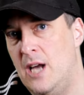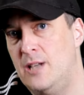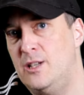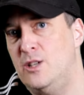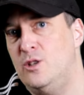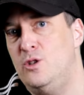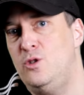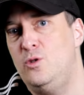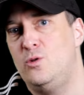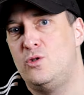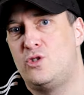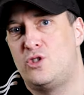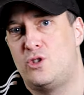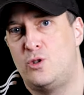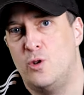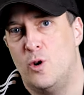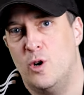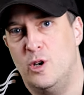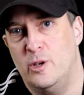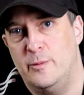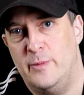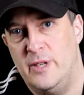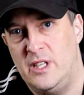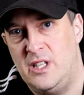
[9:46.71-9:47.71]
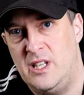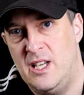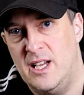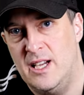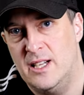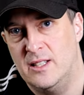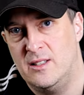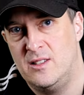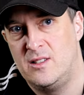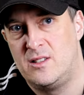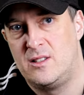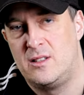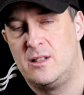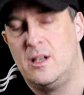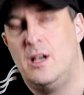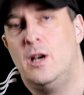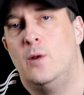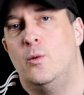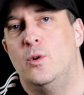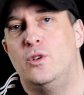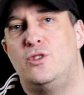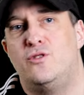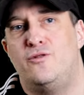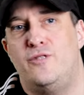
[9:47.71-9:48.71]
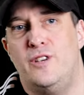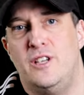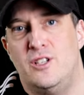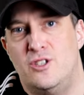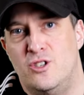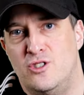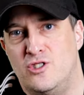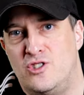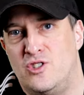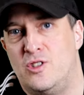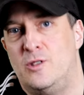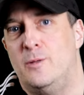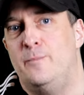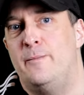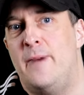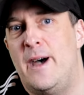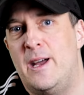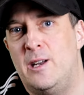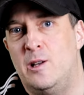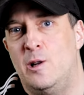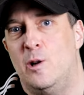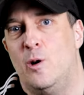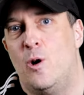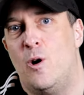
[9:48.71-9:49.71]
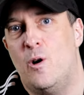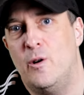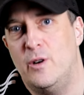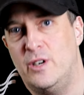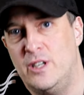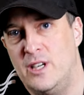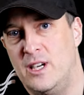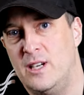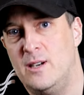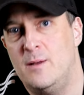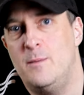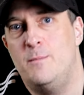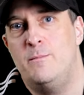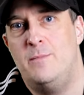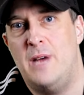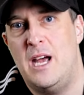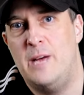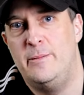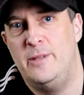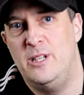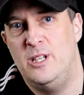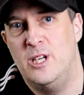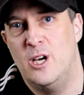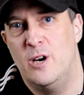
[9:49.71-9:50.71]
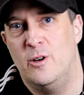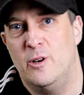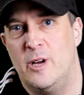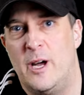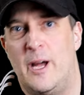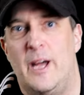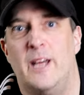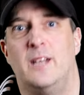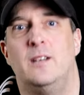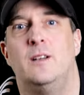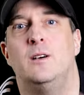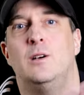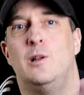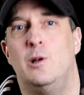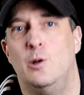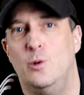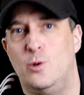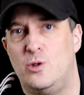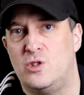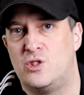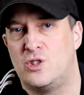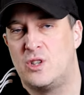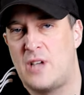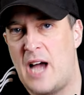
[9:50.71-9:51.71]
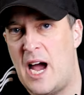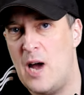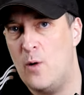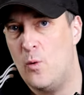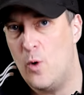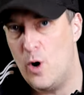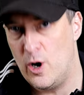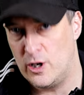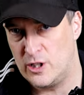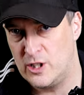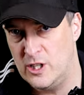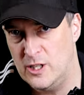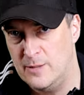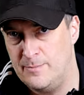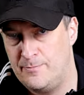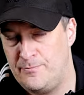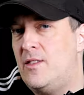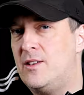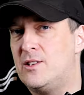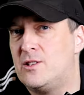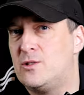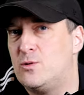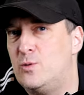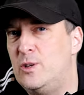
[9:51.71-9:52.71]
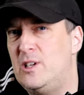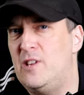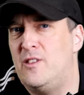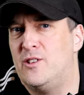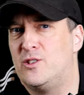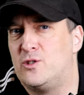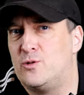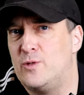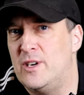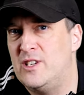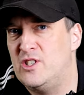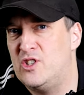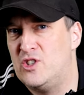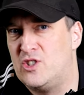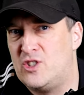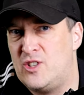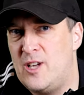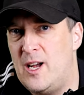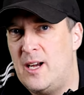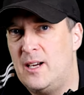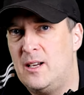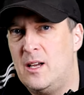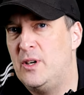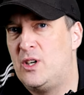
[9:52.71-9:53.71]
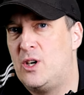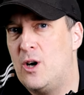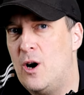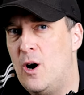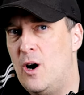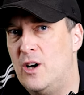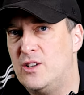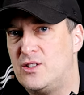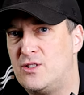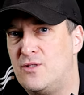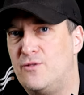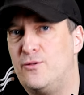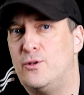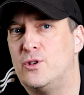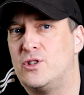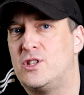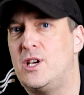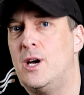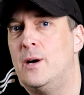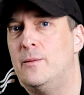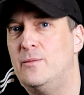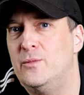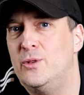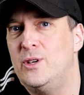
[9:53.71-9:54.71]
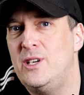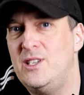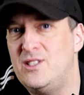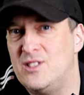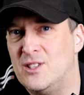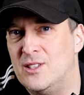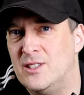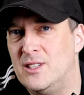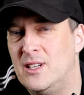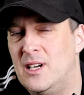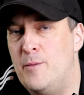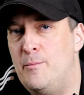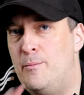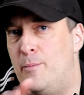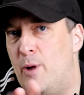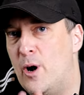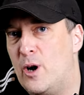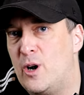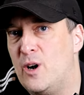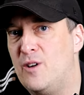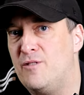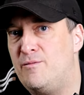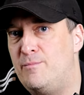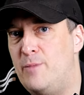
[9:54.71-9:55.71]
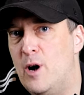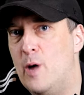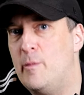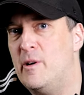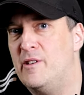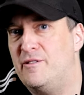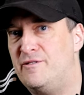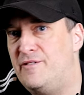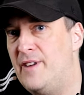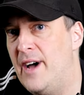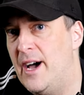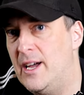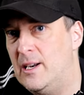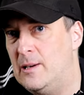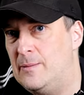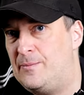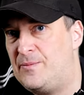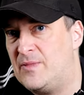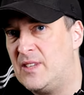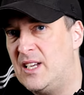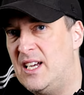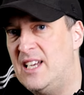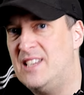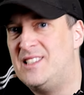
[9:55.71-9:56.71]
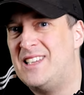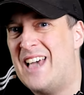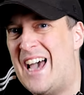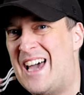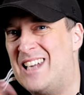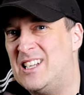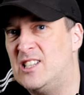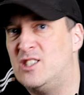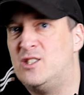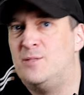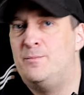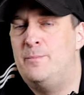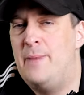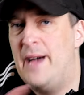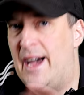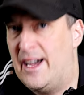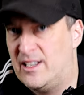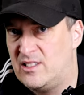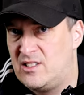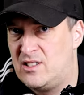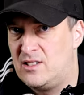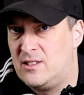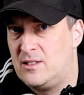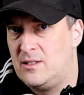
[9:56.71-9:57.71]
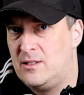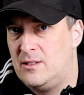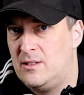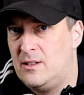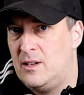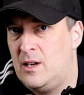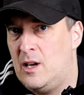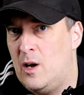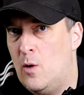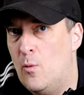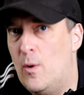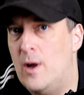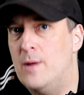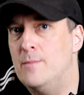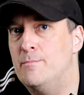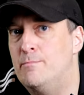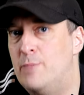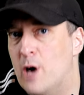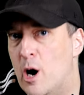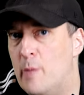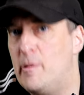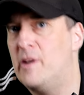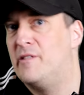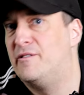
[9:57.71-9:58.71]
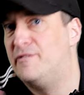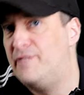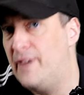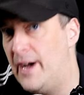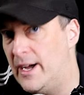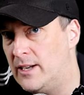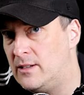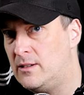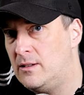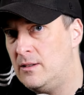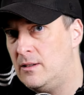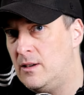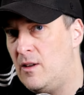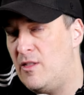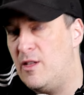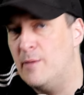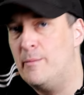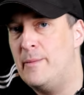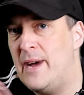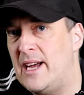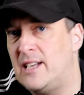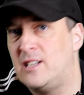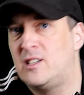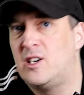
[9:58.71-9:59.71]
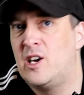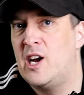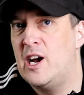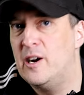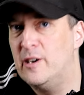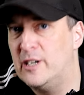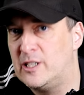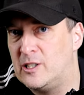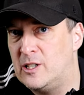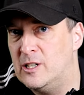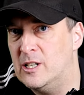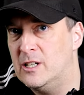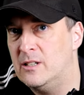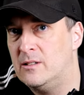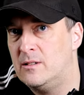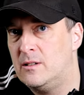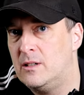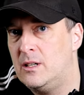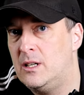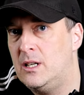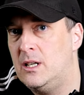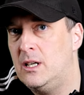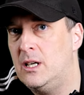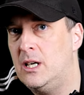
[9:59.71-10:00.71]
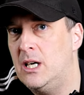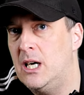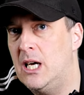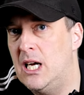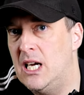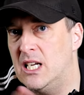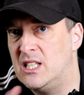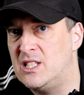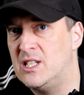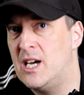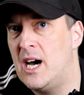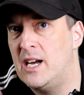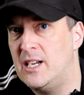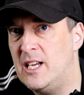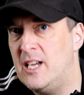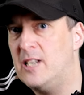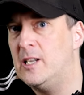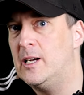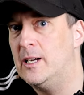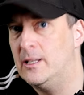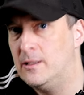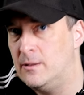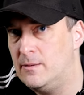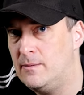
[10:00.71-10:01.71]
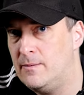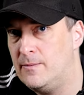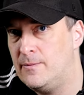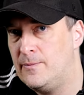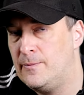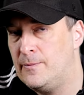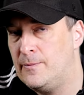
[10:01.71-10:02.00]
and a new story begins, which features the Mandalorian, Baby Yoda, and Luke Skywalker. And this is really the strangest thing, because for some reason, the Book of Boba Fett is at its best when Boba Fett, the main character, is not in it.